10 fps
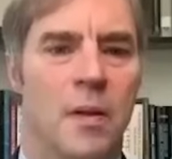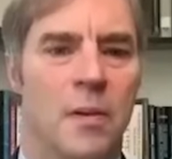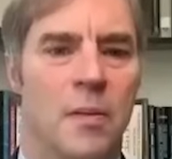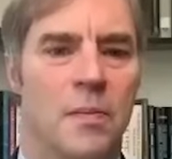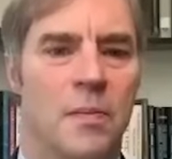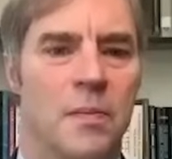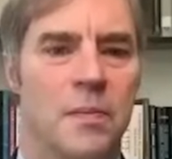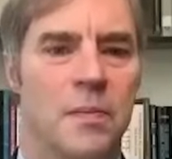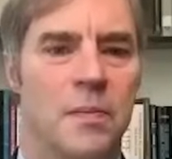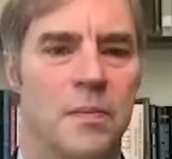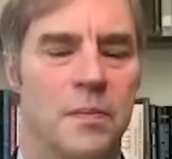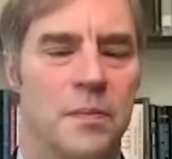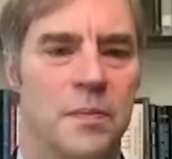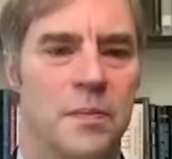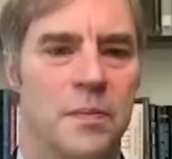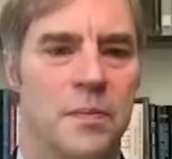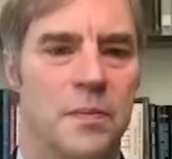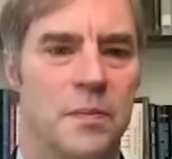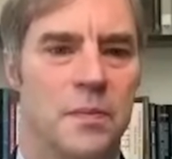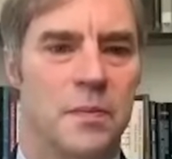
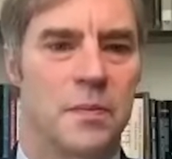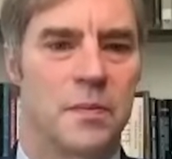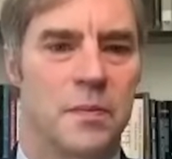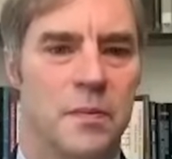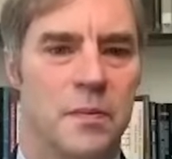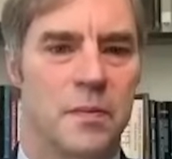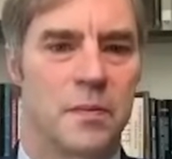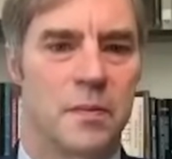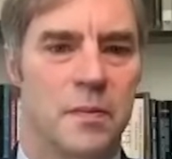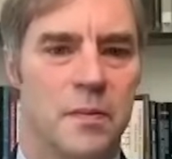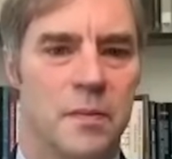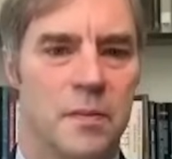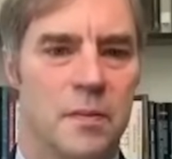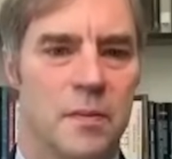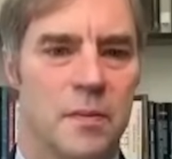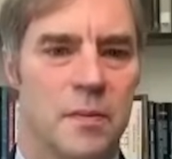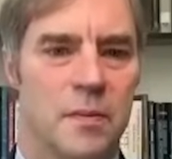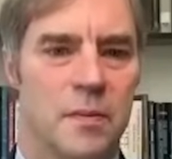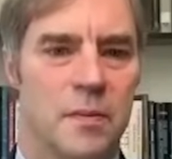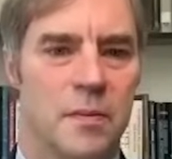
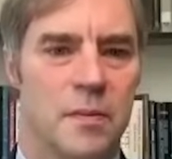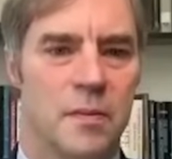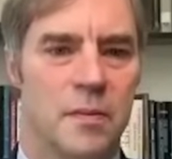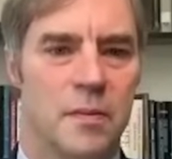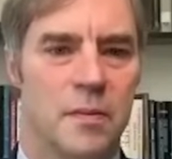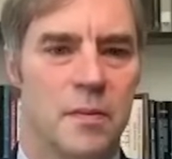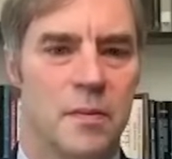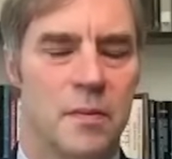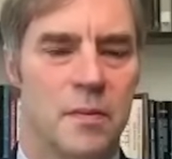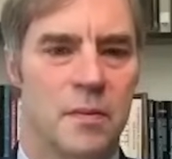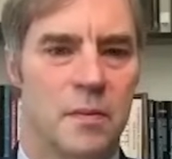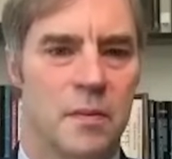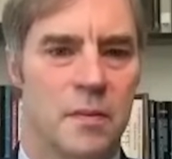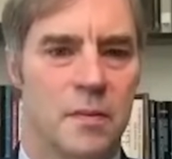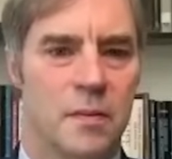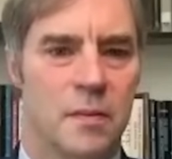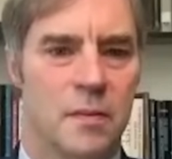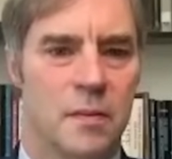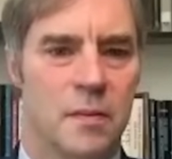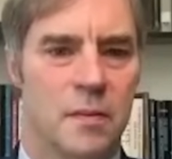
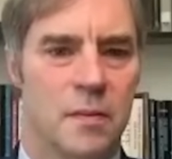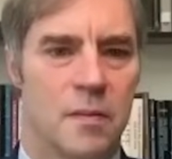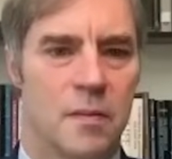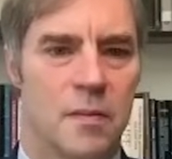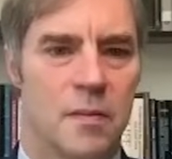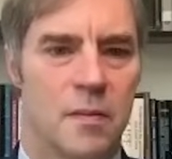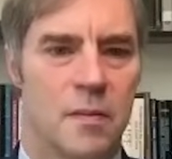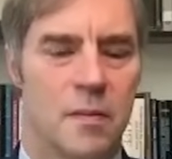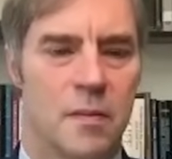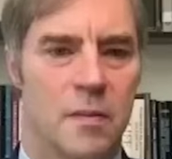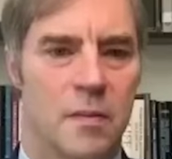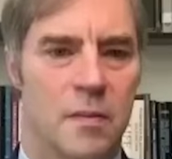(silent)